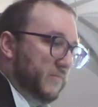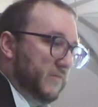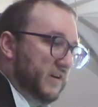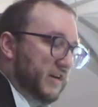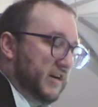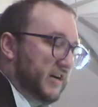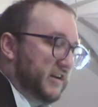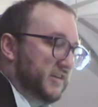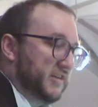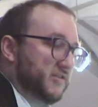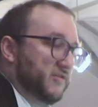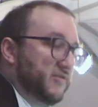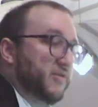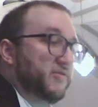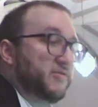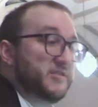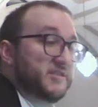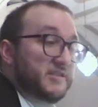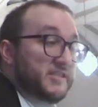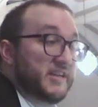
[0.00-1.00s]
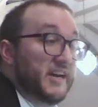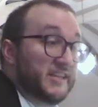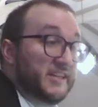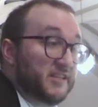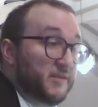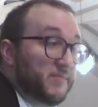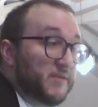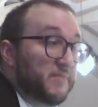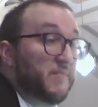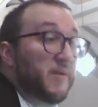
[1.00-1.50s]
uh, so those tend
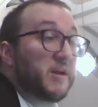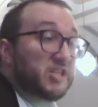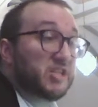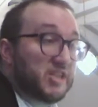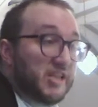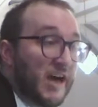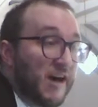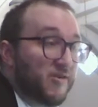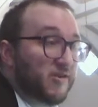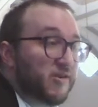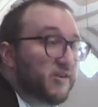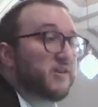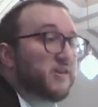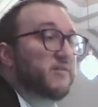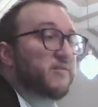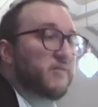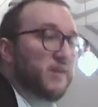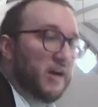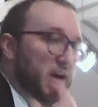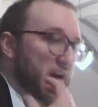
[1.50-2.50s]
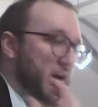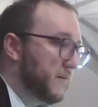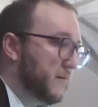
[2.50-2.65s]
to be much louder, uh,